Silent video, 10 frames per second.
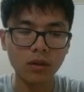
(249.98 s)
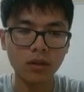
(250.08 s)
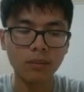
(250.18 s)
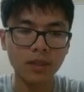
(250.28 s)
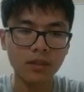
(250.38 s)

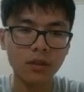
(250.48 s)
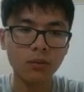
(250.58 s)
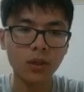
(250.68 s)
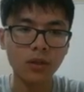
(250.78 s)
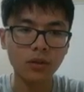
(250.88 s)
the method
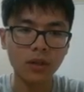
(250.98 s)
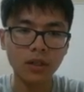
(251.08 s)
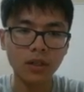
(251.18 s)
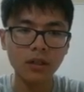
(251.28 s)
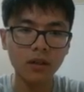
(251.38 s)
we
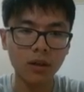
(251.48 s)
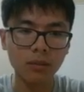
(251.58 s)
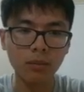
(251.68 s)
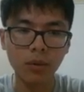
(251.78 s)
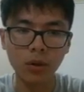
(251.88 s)
created
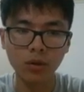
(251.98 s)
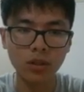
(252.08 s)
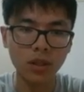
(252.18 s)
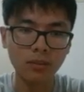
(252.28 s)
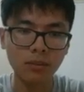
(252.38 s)
on
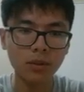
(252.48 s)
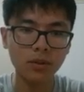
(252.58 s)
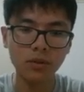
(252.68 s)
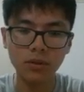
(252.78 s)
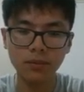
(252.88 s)
both
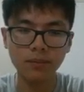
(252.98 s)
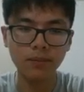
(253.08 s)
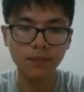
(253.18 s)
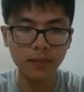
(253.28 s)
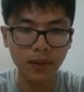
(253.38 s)
numbers,
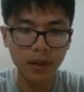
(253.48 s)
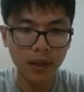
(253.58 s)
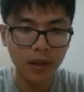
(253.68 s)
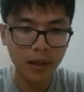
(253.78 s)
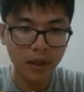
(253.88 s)

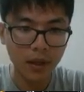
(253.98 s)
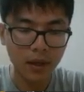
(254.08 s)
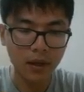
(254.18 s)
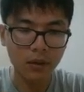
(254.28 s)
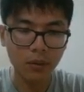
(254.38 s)

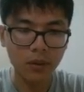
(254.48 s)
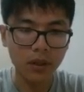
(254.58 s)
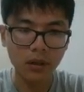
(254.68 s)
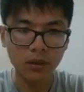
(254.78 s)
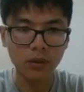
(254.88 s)
and we
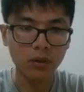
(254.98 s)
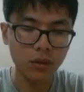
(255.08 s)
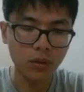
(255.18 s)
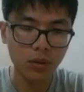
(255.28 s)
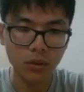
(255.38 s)
are going
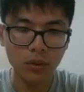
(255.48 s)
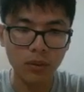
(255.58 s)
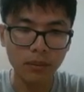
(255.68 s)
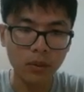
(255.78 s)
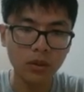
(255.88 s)
to
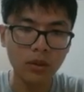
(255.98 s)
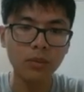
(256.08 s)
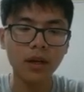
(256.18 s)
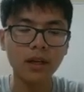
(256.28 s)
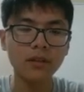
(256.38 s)

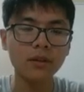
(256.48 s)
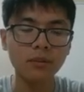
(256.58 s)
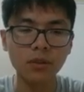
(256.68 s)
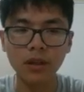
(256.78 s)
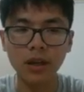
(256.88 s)
multiply them
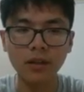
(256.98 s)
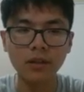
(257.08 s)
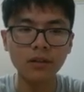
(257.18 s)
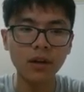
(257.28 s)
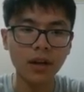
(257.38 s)

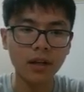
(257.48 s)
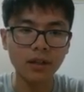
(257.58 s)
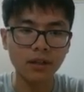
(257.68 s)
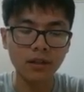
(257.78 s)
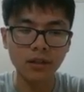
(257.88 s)
together
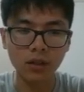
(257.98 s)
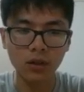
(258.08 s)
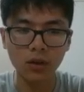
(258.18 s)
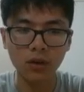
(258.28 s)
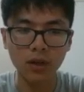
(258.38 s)
and
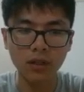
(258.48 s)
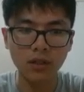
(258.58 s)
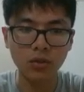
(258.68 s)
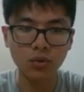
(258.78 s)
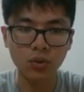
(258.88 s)
call a
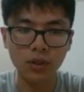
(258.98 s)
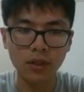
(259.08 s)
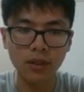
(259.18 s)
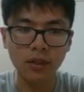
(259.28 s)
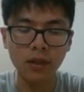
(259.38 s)

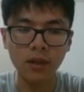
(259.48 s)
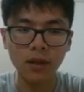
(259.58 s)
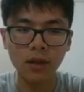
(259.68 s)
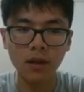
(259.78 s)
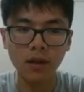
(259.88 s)
string
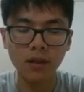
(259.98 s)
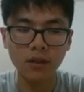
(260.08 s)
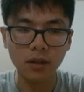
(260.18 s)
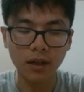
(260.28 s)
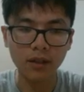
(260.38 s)

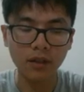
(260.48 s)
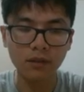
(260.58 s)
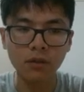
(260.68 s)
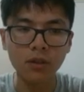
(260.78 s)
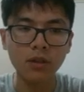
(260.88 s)
and
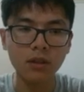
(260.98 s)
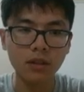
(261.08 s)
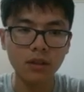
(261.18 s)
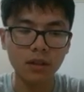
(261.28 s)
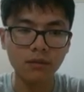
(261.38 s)

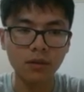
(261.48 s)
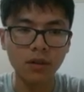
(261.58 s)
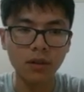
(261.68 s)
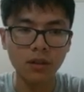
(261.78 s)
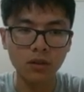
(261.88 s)

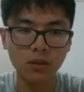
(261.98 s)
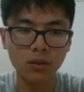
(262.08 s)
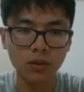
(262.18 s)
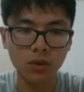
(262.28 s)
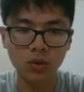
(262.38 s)
convert it to
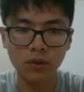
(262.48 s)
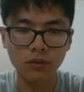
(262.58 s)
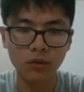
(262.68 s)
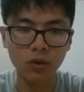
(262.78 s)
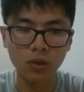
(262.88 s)
string
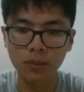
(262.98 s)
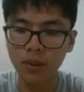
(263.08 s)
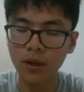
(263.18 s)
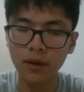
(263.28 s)
form.